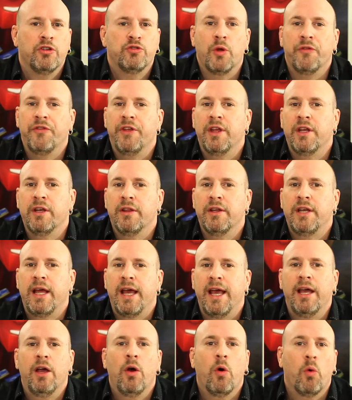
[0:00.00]
So at the end of the
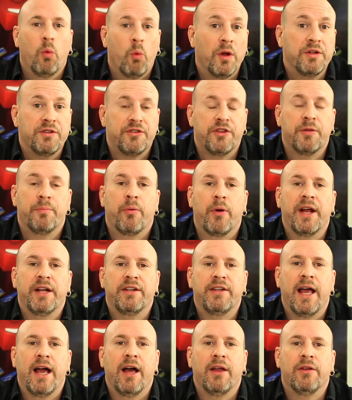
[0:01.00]
day, what's the
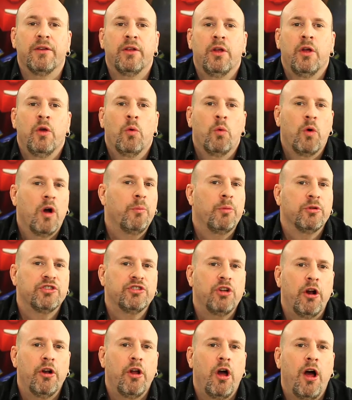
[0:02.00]
breakdown? Well, we'll
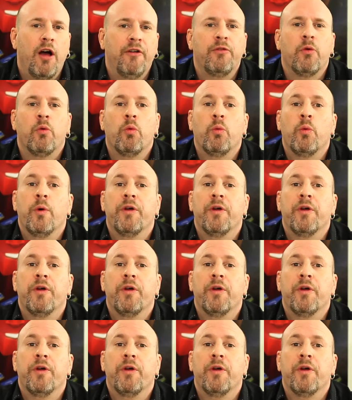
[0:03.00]
start off